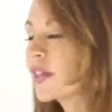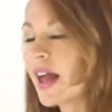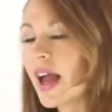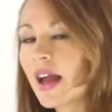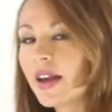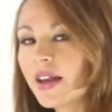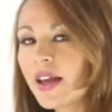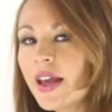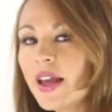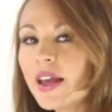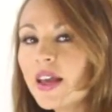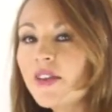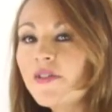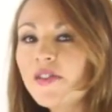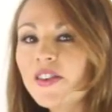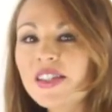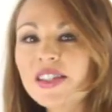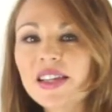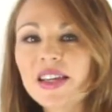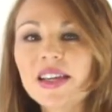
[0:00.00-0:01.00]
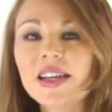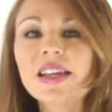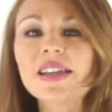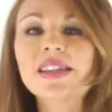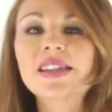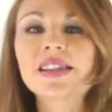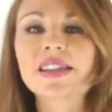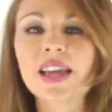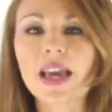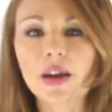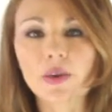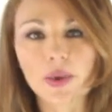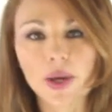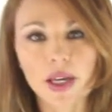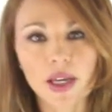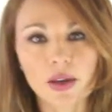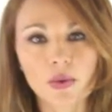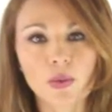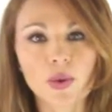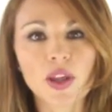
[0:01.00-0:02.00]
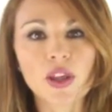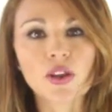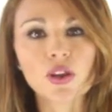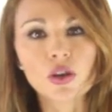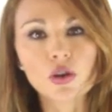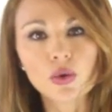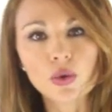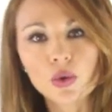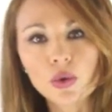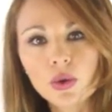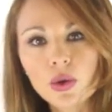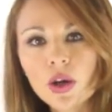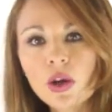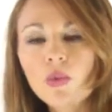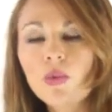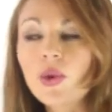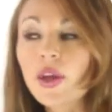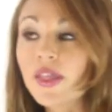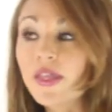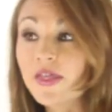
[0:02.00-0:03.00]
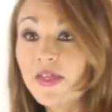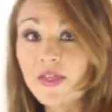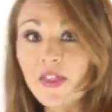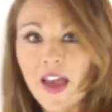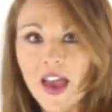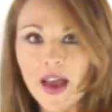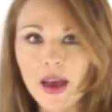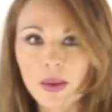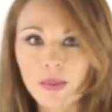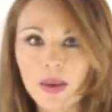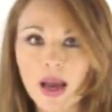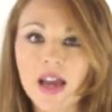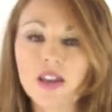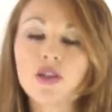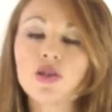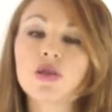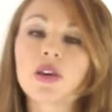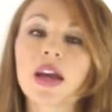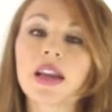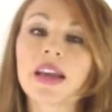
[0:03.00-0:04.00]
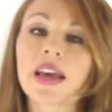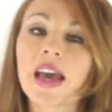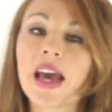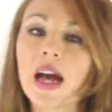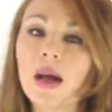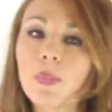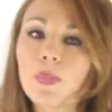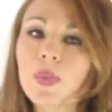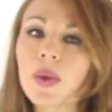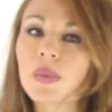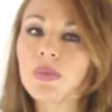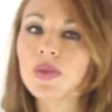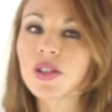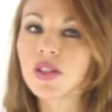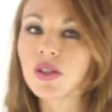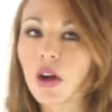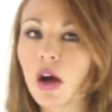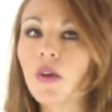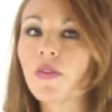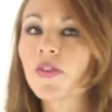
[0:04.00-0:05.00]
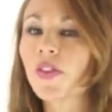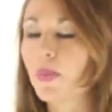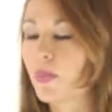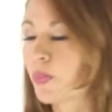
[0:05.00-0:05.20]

that, if it's an integrity with you, with them, you can help them solve the